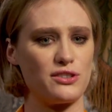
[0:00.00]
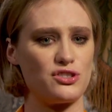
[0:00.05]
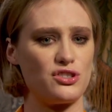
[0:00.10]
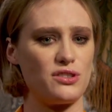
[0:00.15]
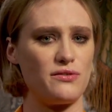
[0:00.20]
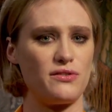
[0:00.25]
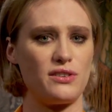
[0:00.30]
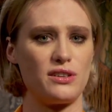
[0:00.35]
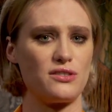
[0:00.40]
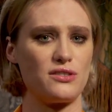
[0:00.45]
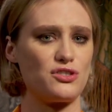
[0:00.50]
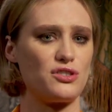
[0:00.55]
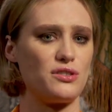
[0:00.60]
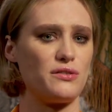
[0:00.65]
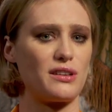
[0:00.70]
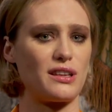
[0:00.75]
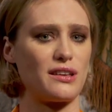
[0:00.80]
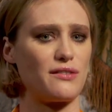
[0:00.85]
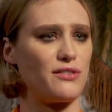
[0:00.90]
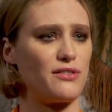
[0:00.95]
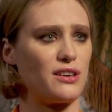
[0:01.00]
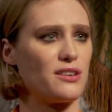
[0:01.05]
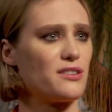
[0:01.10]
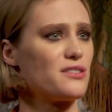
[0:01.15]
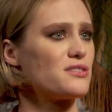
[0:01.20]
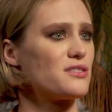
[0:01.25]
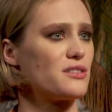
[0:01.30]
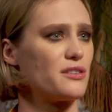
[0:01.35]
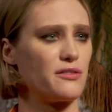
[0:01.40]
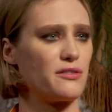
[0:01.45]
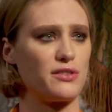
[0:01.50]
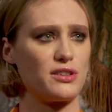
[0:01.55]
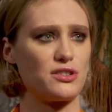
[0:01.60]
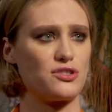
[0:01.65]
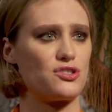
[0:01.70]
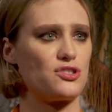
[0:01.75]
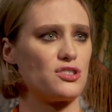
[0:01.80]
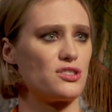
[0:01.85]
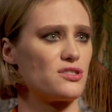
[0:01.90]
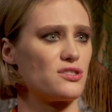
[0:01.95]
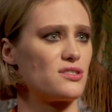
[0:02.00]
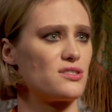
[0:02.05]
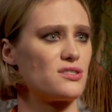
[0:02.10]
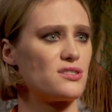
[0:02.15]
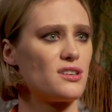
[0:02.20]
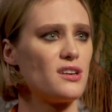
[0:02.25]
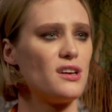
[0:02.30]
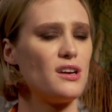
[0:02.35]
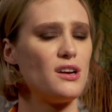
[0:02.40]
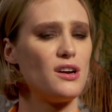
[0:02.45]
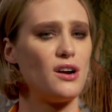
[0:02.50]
what she feels she really feels, or if it's just